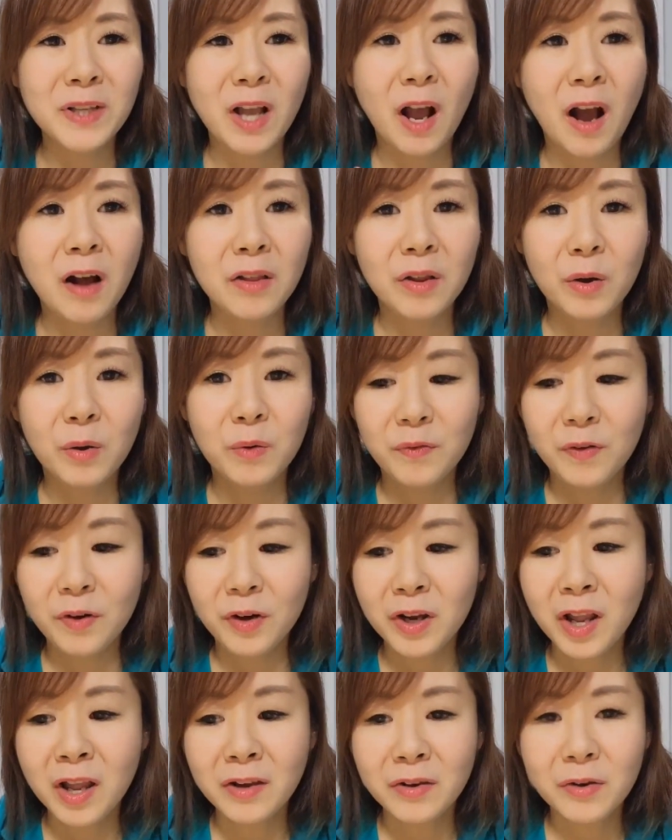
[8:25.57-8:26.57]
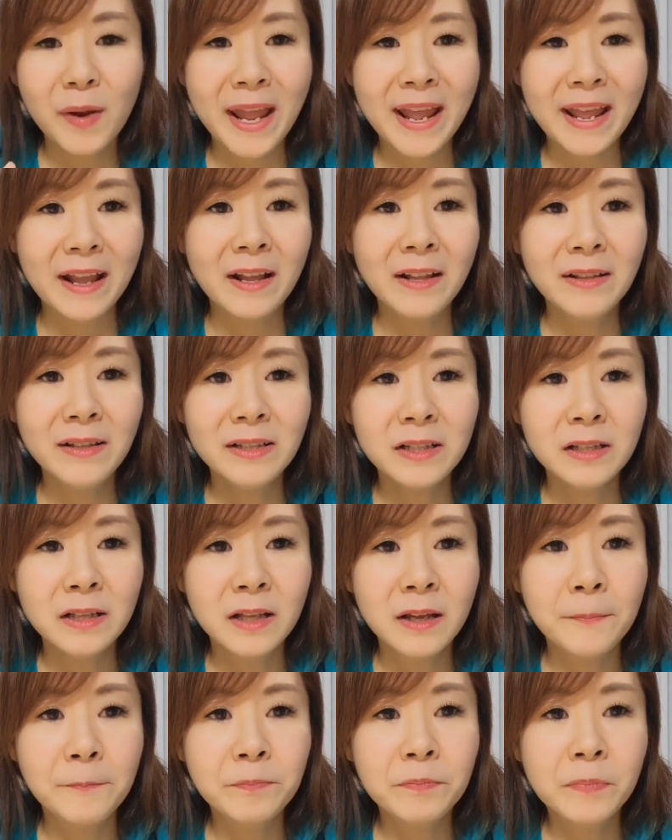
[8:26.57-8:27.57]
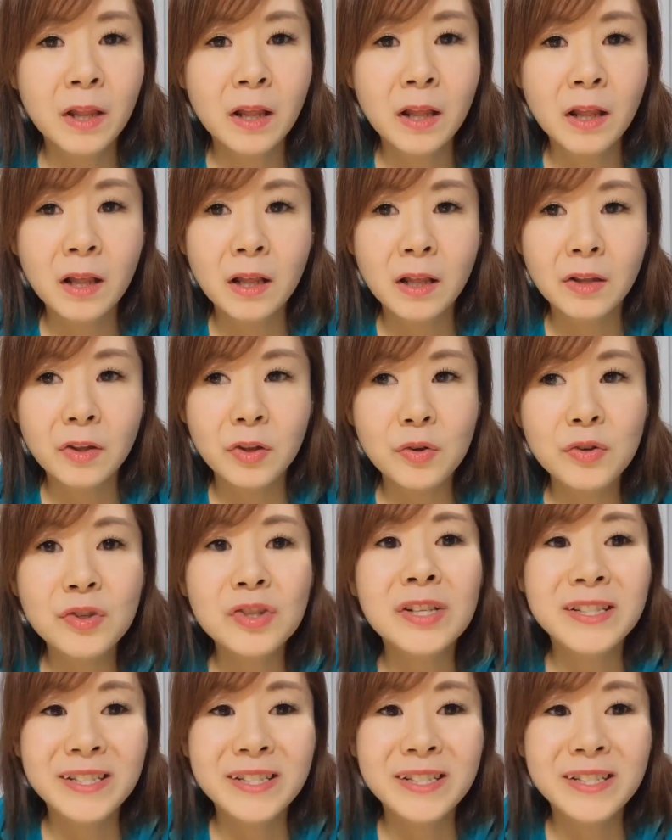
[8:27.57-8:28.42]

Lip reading: and you have germs all over your hands,